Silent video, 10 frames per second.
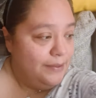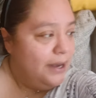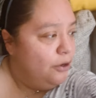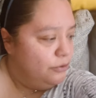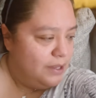
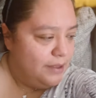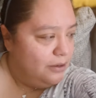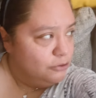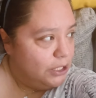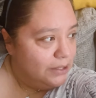They don't do that.
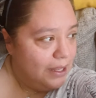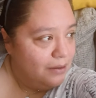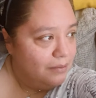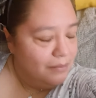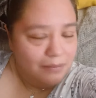Don't shake that.
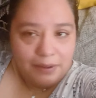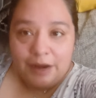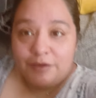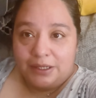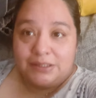But
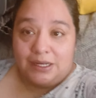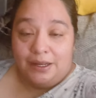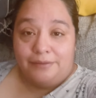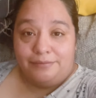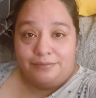everything's
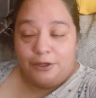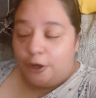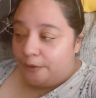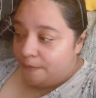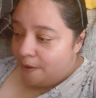clean, you
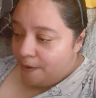know?